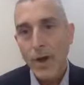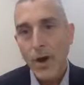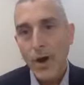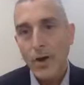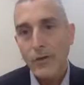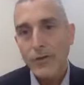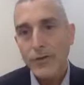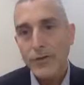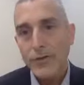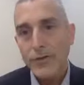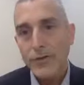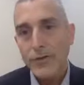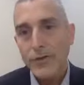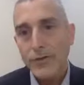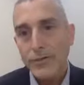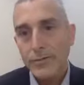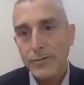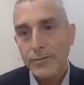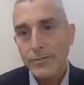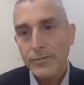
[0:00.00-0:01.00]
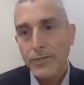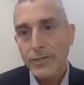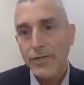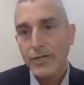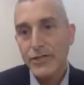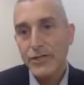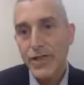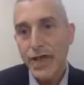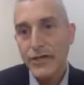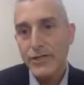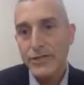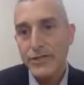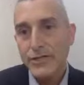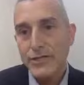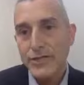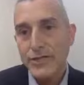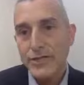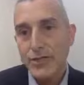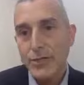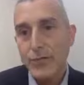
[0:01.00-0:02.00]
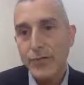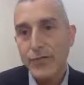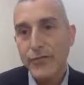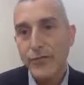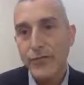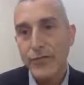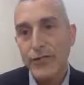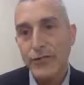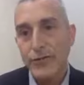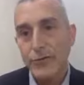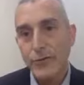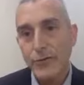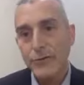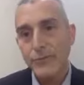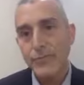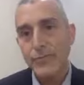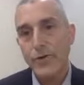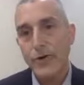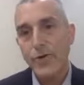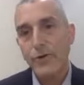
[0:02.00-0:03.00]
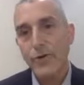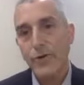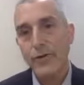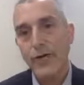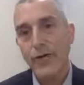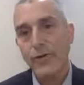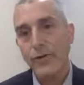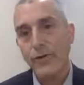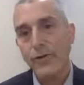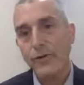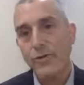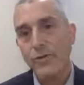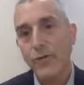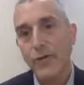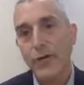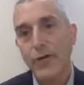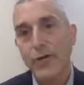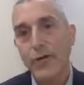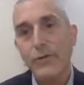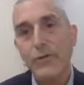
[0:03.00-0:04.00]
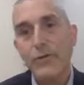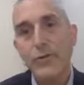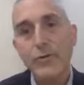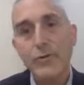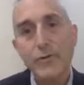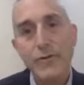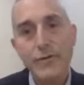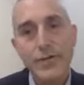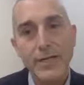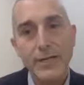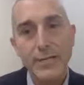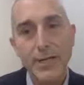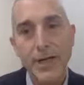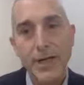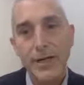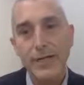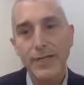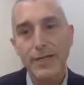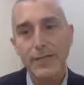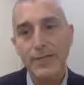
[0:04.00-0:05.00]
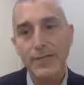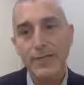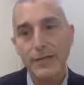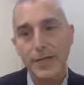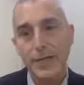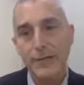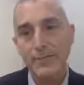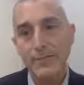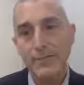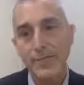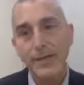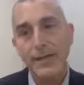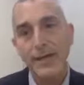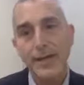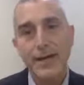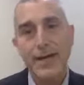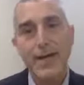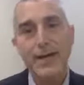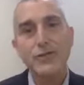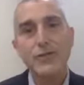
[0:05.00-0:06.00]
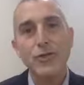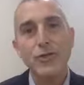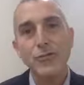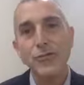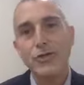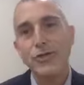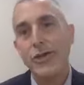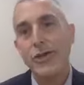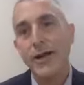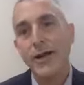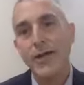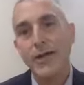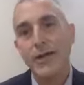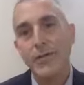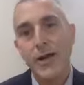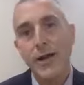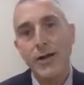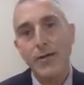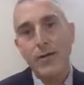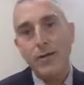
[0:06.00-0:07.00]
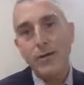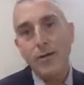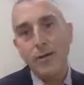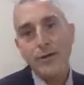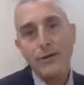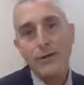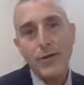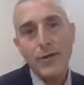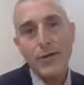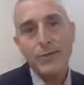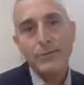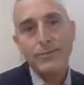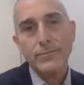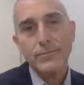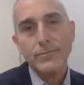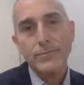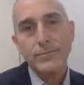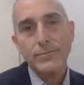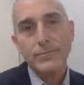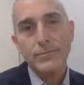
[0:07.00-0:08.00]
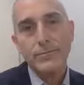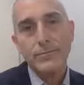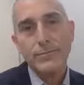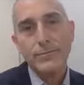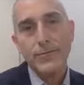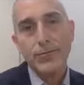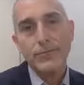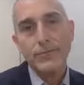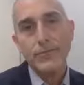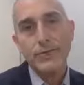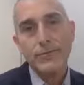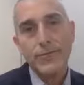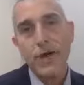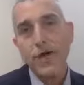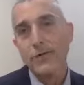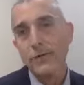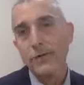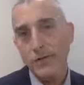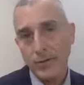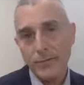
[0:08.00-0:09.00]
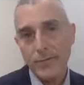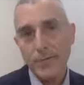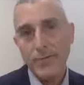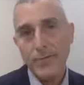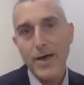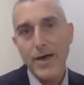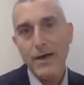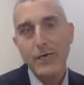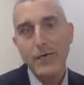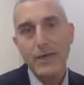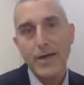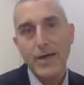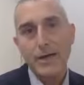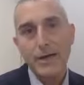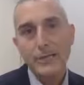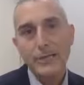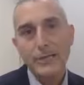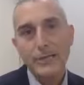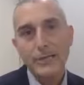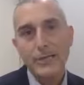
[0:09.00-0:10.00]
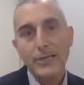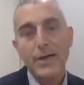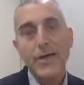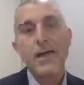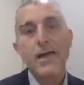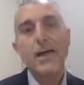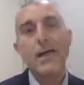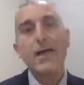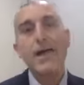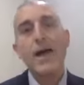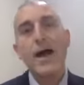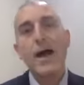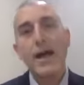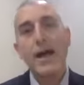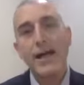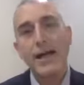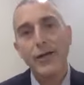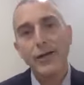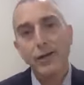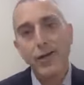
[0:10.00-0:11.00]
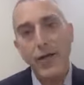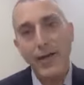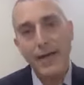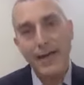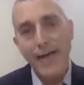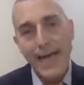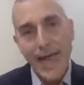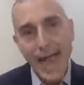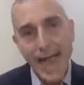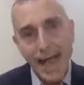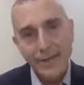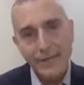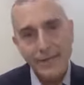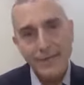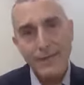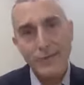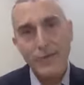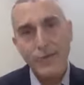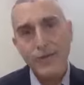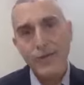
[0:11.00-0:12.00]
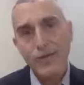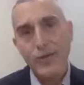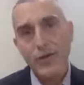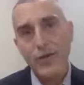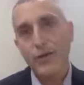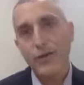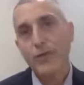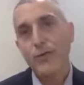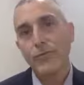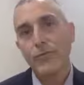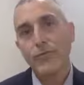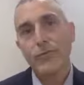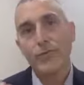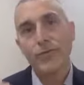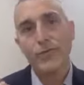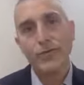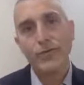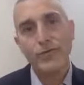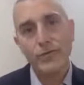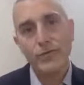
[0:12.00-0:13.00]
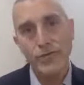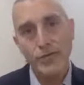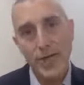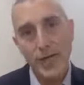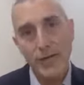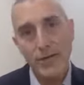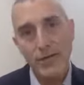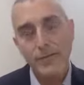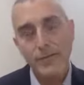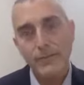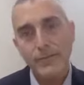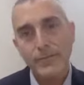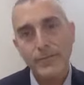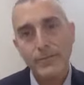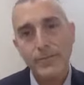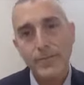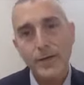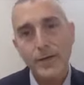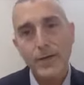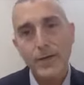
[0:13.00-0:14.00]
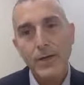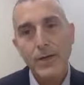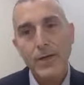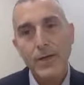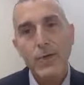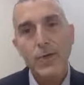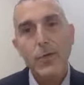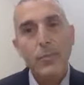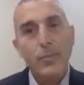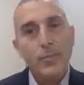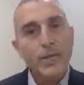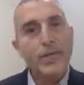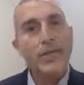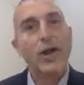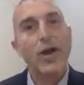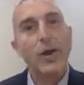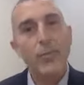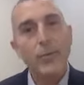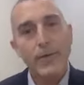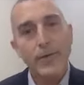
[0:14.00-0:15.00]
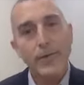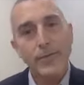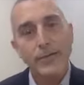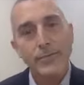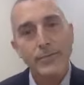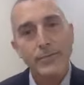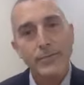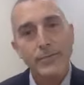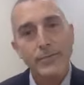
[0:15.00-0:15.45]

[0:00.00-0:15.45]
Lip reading: Are there certain injections that you prefer to use over another when it comes to reducing pain in the knee? And I assume you're talking about cortisone, which we've talked a little bit about already, hyaluronic acid, which is also referred to as gel, or PRP.